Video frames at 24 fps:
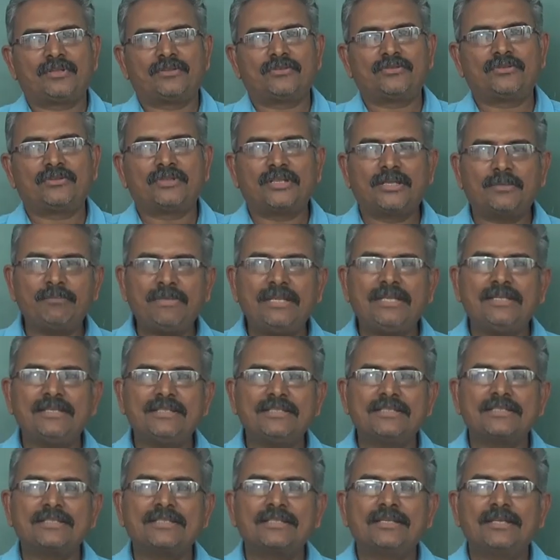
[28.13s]
So that
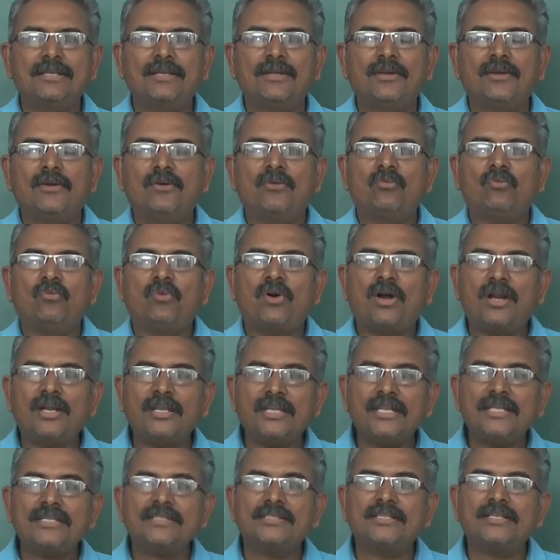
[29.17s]
means
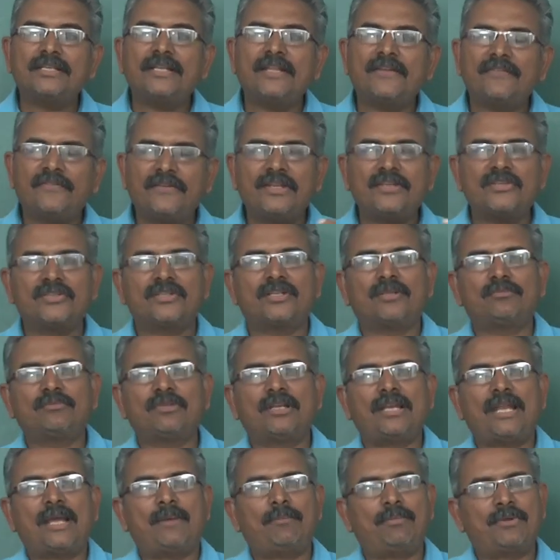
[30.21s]
what is the definition of
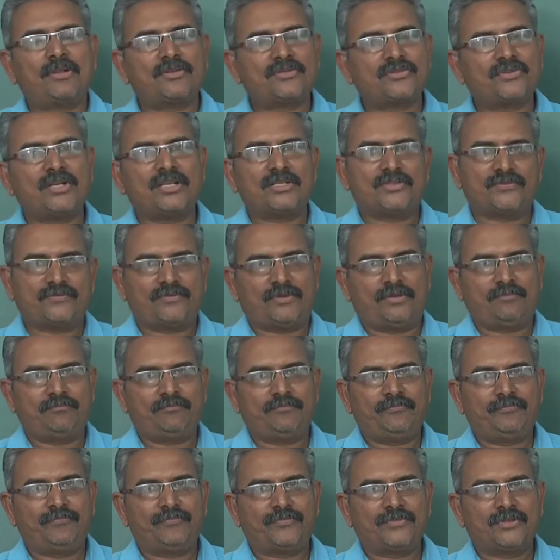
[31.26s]
the Laplace transform?
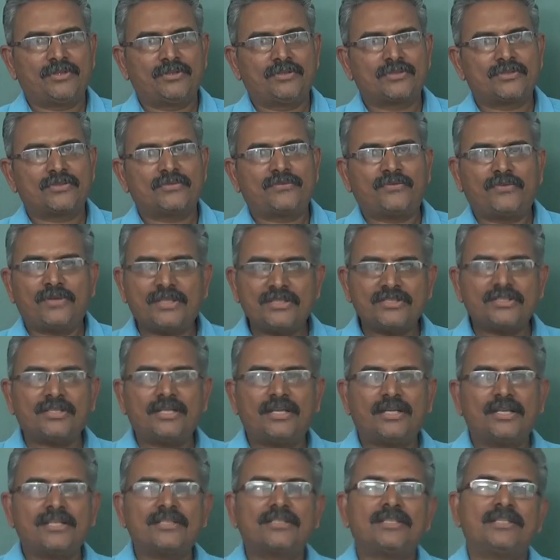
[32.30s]
So first
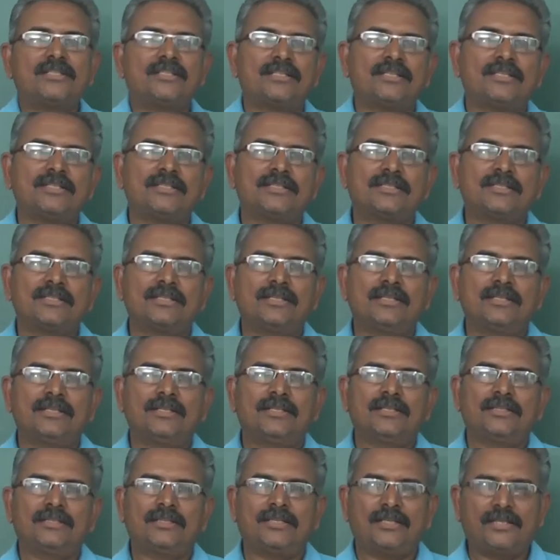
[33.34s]
let us discuss
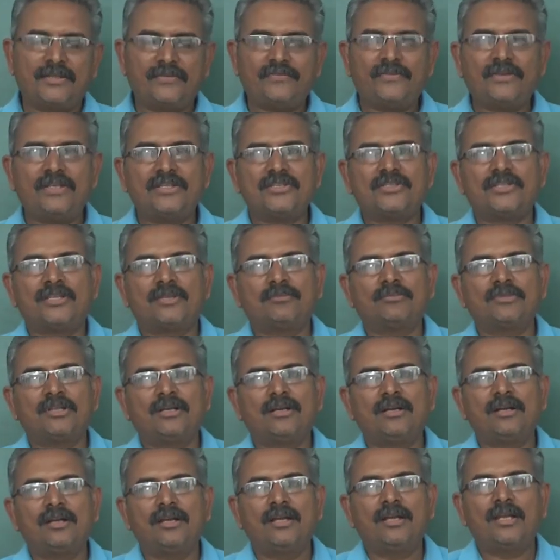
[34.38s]
the definition of
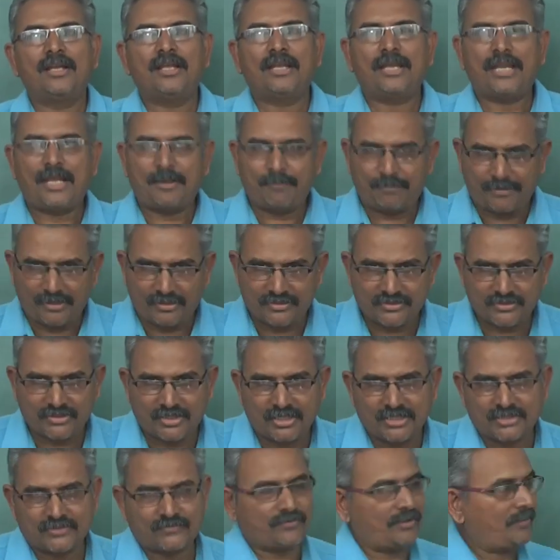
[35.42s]
the Laplace
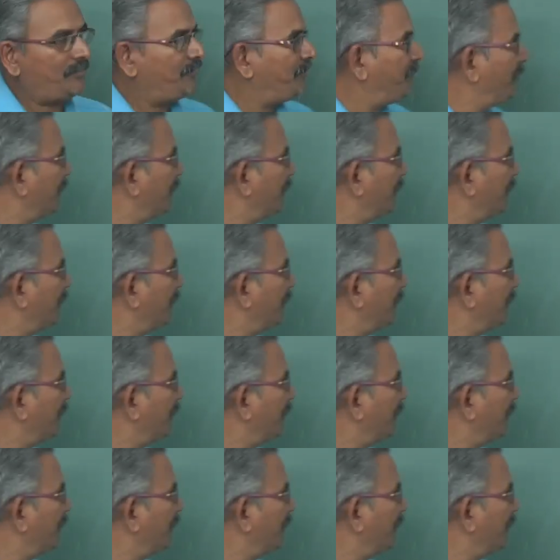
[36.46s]
transform.